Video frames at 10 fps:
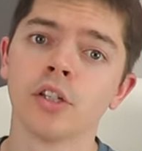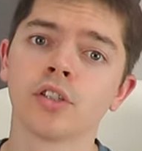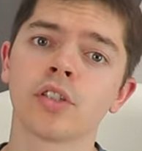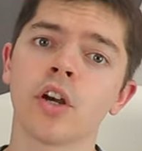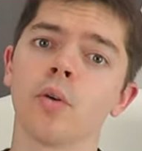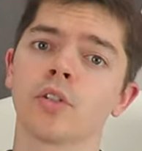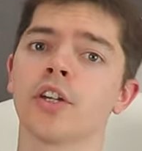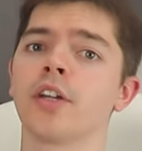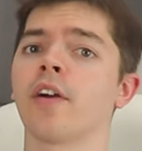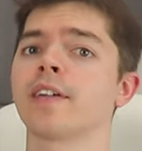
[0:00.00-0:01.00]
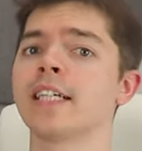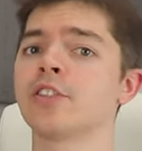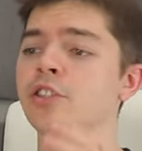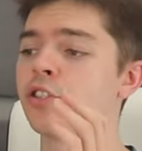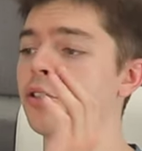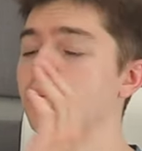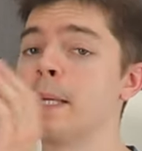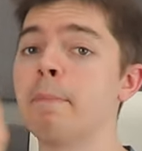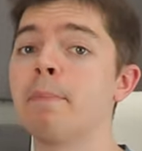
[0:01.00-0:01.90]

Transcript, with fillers: So turning our attention to the